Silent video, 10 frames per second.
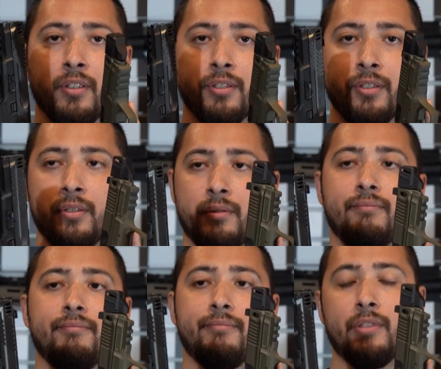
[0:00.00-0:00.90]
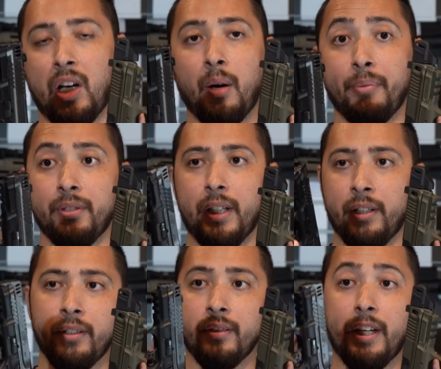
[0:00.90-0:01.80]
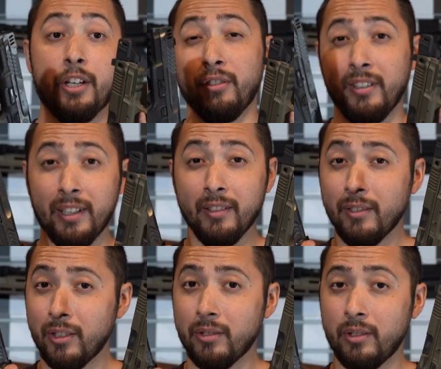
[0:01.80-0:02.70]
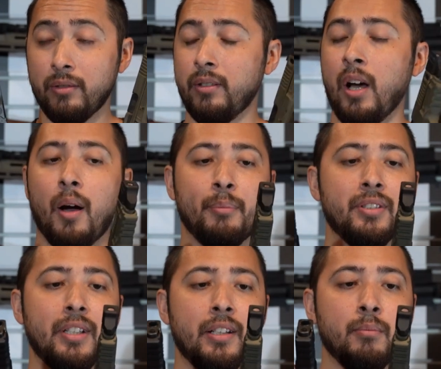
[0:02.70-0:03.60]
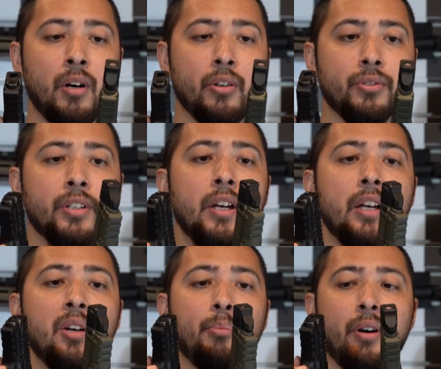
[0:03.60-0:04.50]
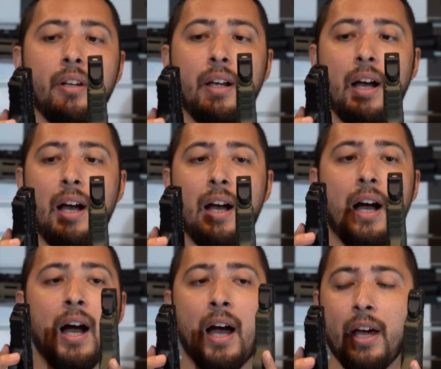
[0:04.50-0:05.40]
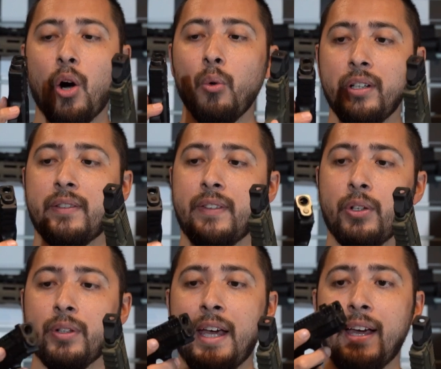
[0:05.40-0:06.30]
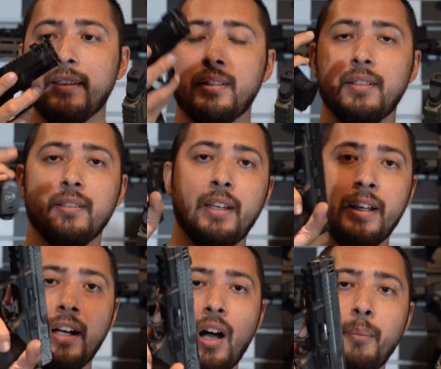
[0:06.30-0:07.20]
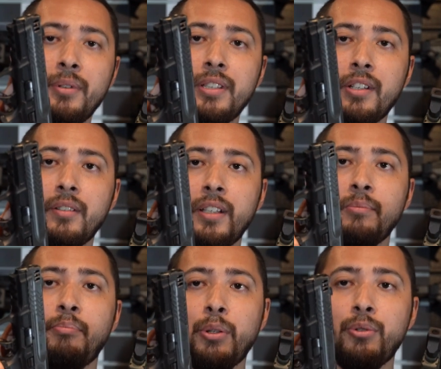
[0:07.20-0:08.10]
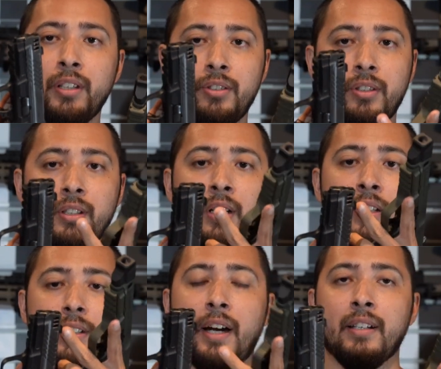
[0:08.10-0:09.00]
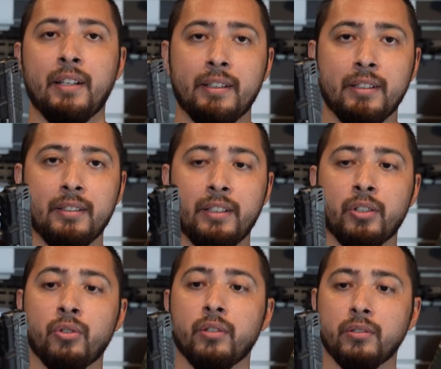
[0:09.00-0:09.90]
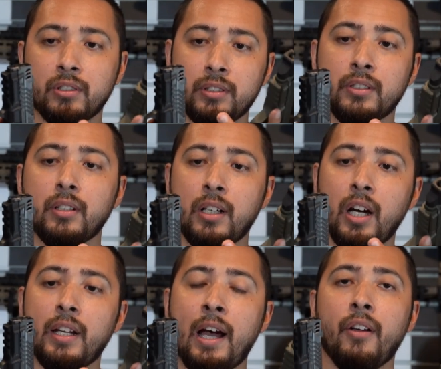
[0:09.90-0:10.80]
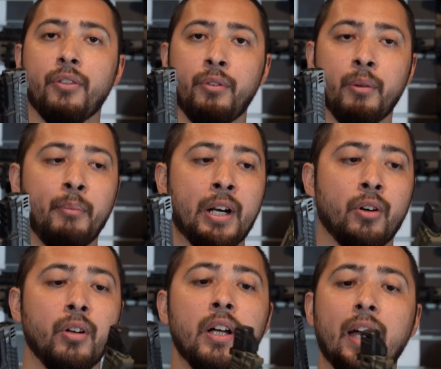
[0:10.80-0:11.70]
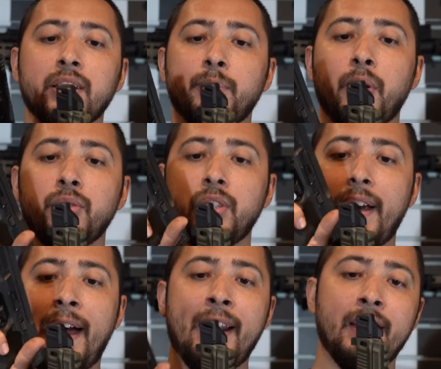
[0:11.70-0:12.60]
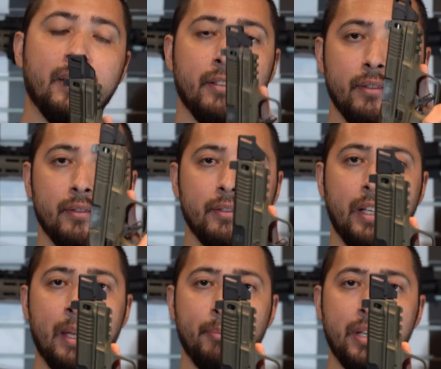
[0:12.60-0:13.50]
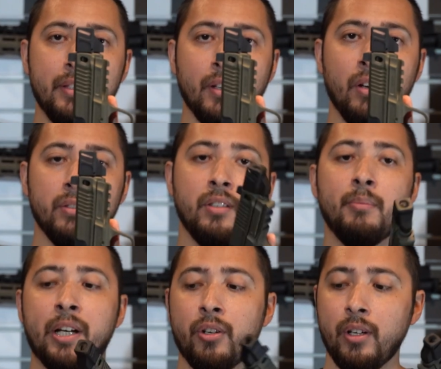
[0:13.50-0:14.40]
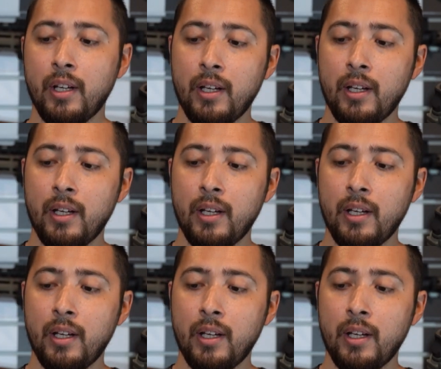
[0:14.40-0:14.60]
versus compensator, integrally compensated models, but I always feel that a compensator that's built into the gun, kind of like this here, or just cut out through the barrel, as opposed to adding a piece onto the barrel,